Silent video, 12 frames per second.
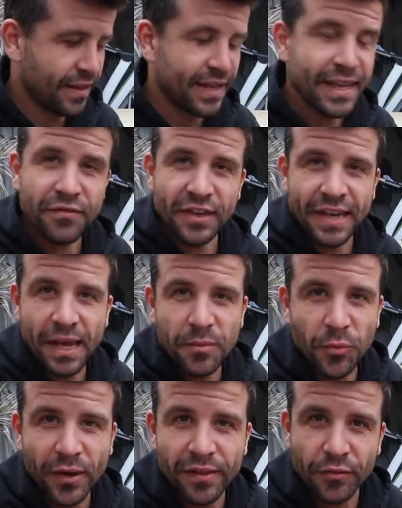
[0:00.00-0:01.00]
He even
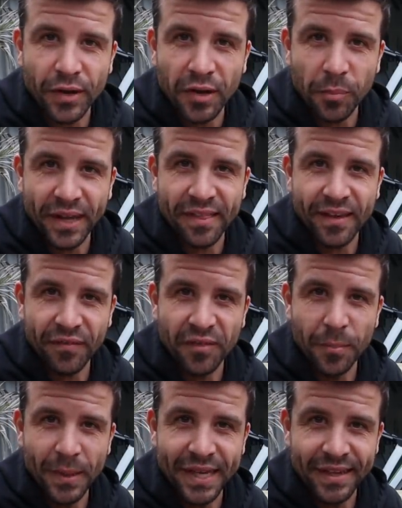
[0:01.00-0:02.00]
named one of the router plates
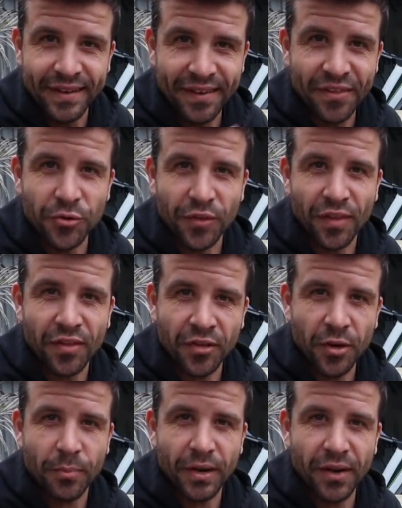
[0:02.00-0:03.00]
after me. It's called the
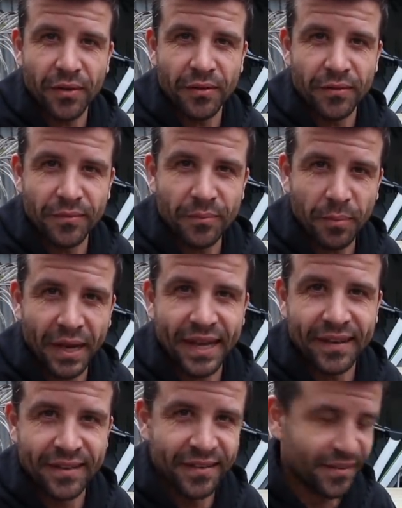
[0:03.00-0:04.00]
Scott Brown
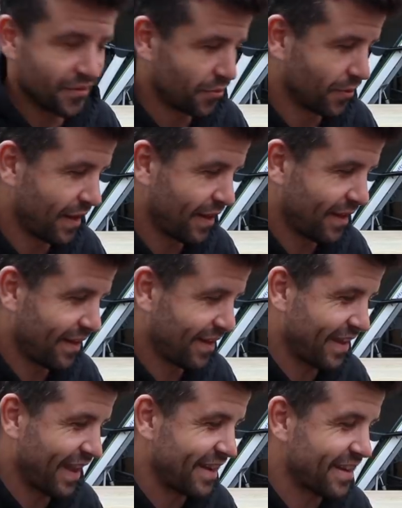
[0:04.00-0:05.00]
plate.
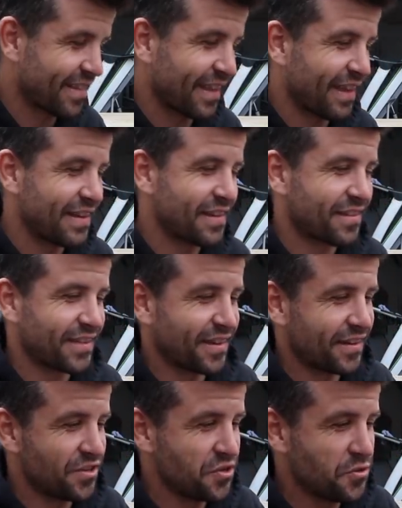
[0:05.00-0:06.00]
And he's, and he's
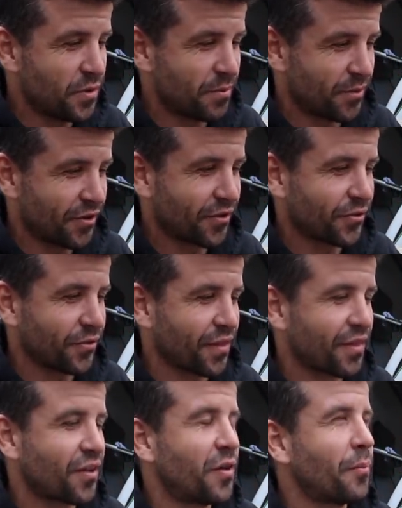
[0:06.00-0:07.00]
done a new one, bro, called the
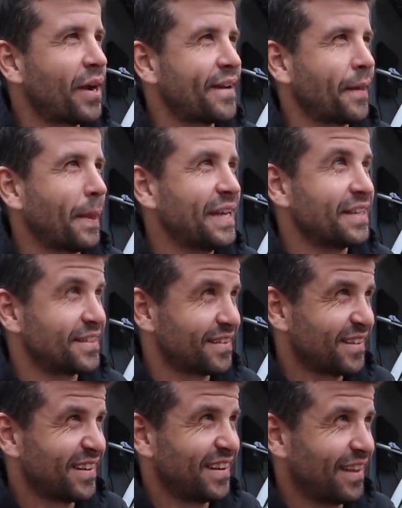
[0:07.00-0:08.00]
Scott Brown Elite.
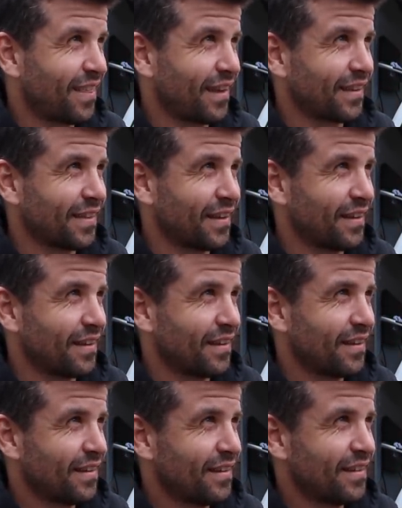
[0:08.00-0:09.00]
It's like the,
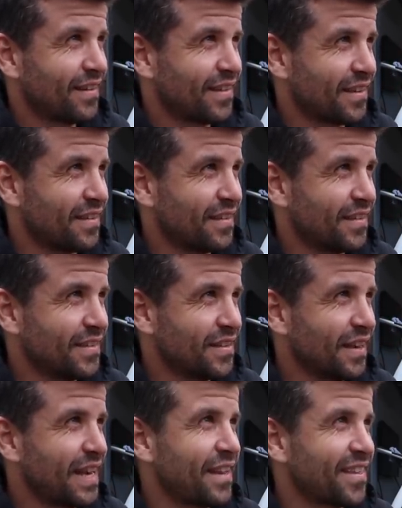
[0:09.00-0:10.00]
the
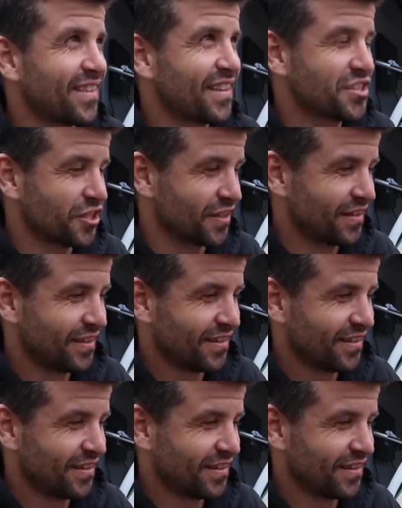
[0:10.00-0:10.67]
latest edition.